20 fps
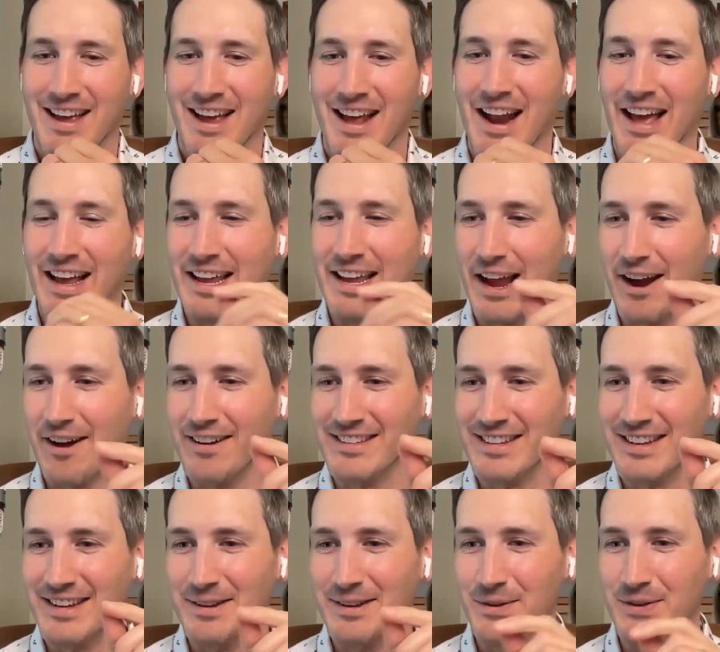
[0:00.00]
And I
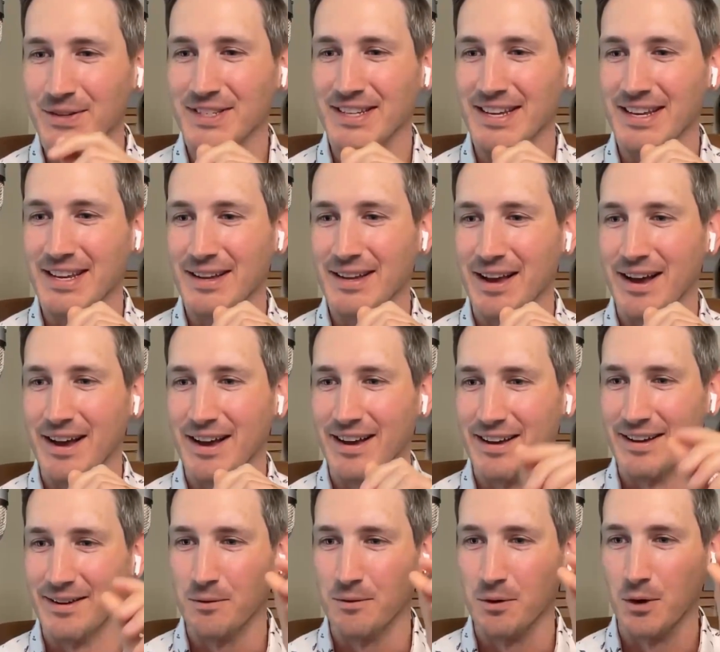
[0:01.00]
guarantee you will see
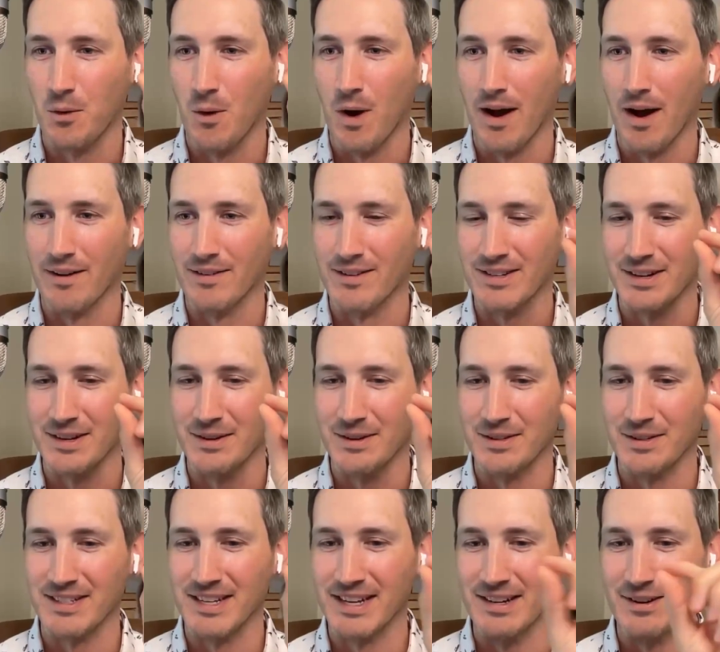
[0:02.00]
required
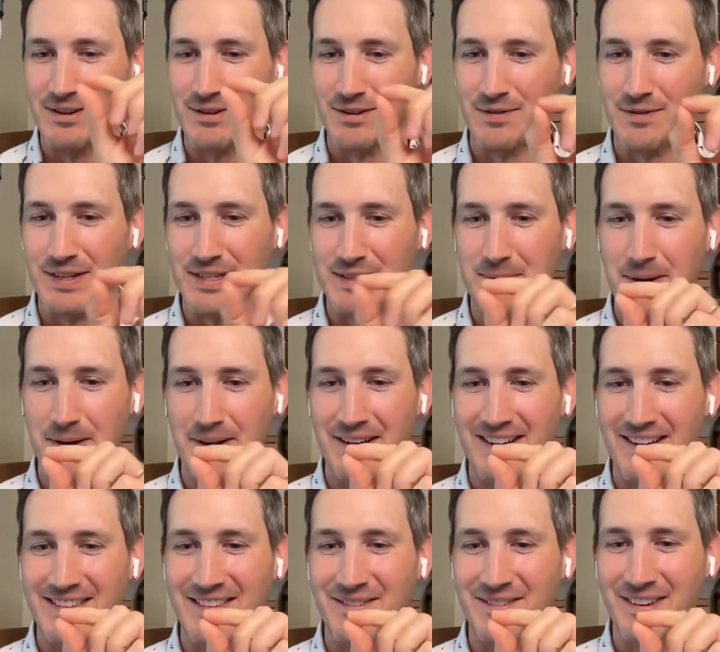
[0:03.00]
skills, 10 years of
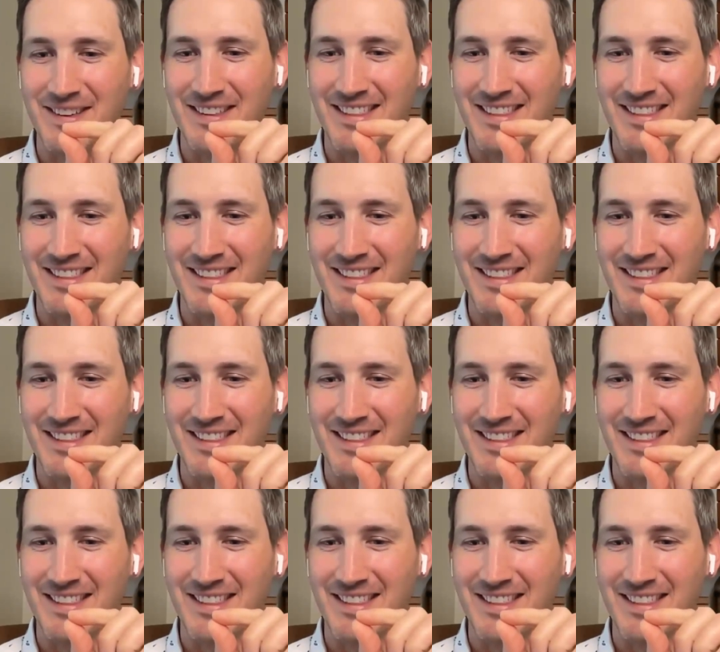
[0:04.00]
experience with,